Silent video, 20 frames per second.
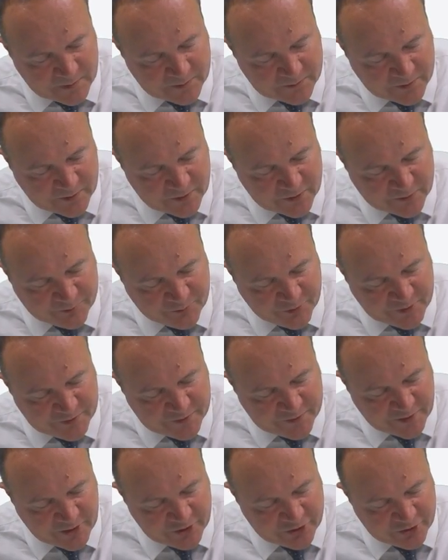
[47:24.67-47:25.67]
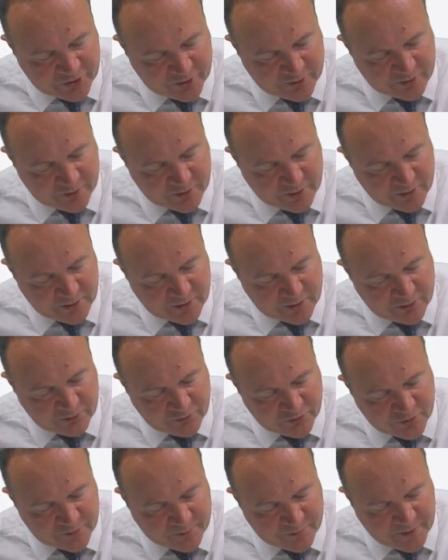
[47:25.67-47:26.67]
so the depreciation
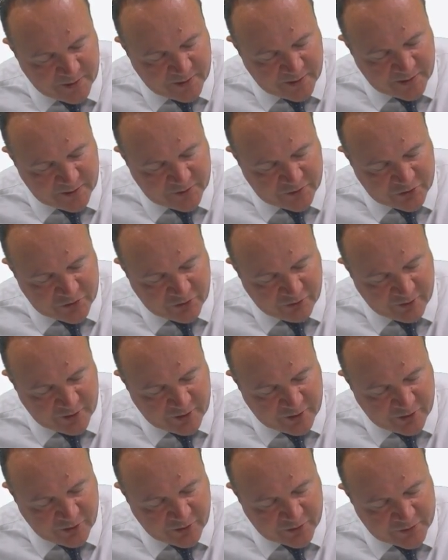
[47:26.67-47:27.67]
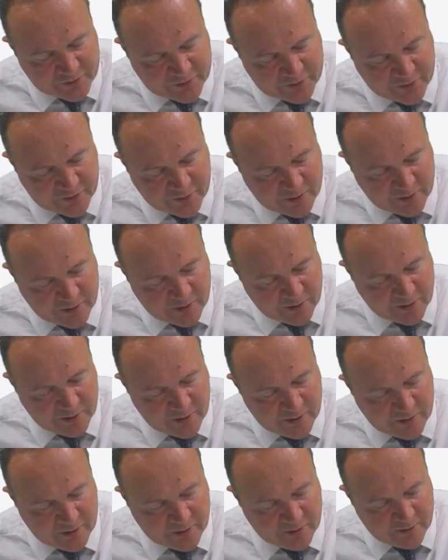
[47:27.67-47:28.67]
will just be the historic cost,
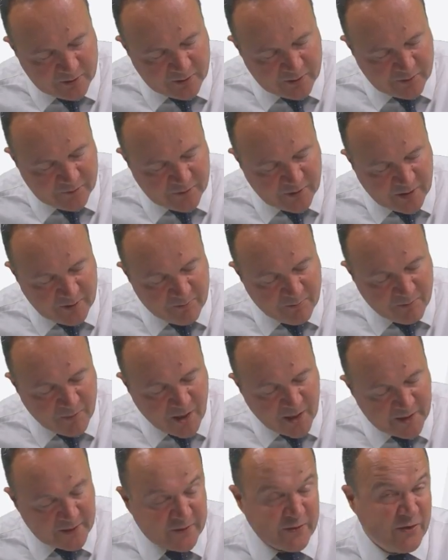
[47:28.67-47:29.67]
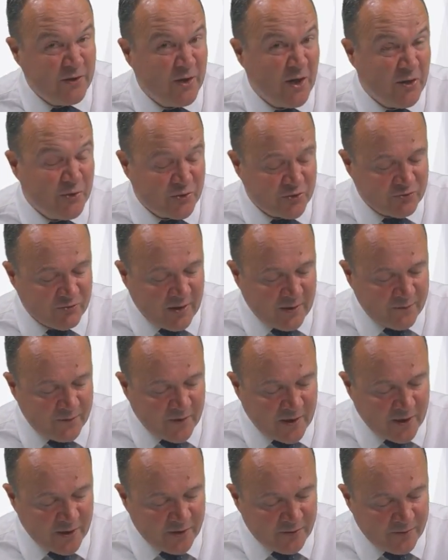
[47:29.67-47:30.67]
if you like, minus no scrap
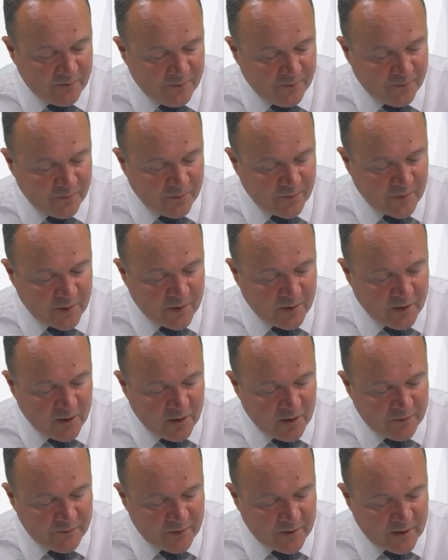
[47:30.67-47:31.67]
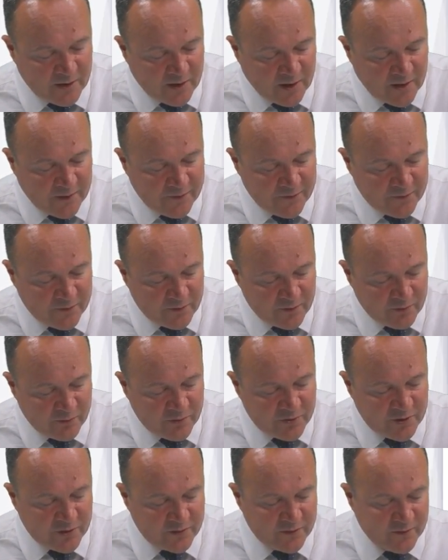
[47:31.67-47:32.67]
value, over the life,
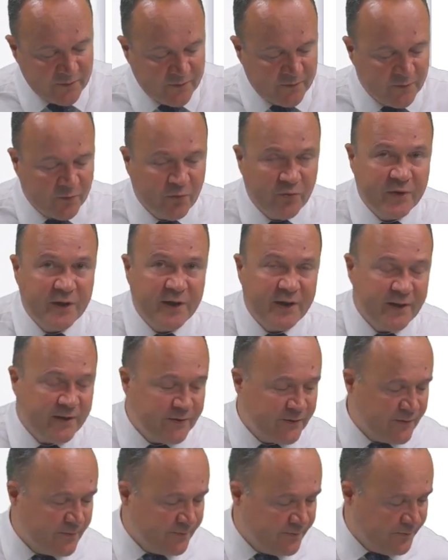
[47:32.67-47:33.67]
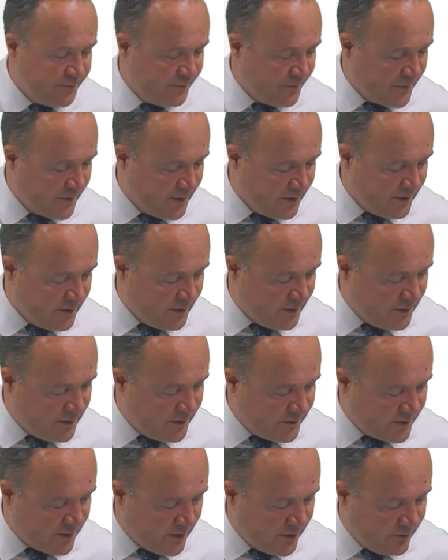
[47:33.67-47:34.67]
which is 4 years.
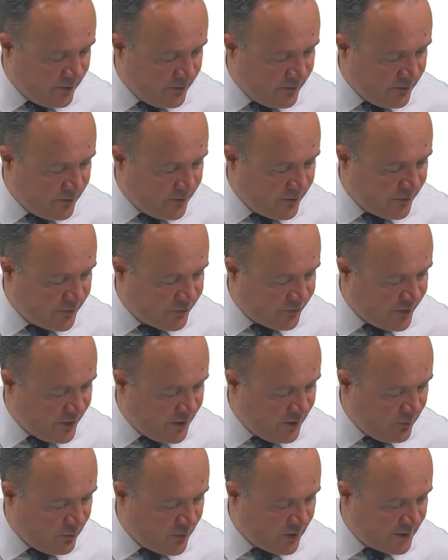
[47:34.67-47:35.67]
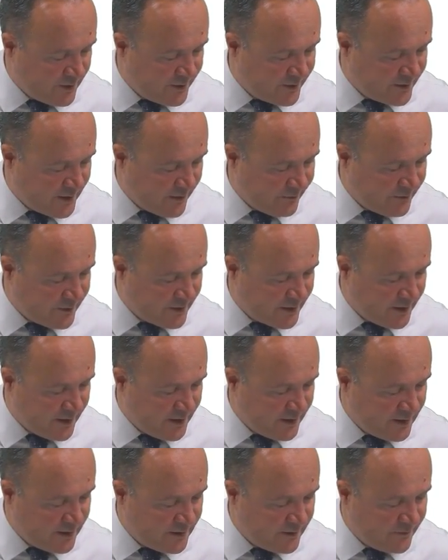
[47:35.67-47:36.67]
So
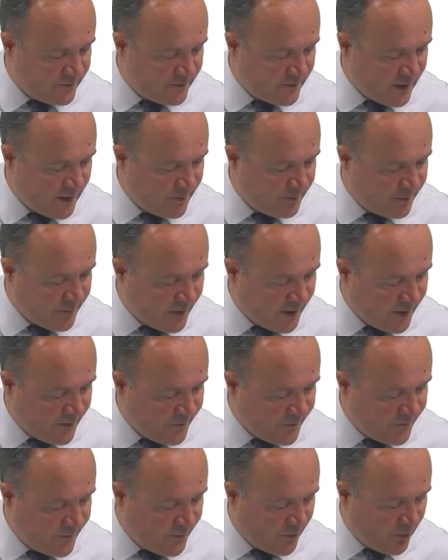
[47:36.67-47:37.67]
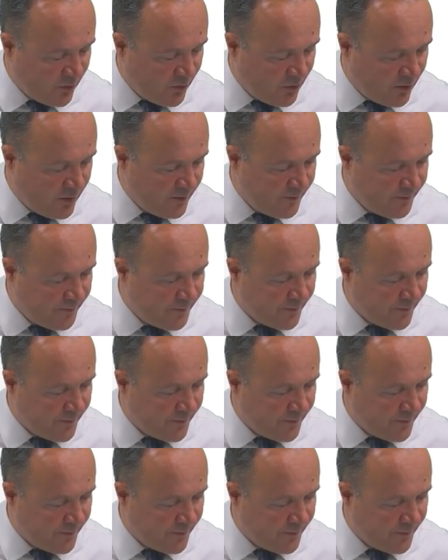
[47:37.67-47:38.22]
3,170 divided by 4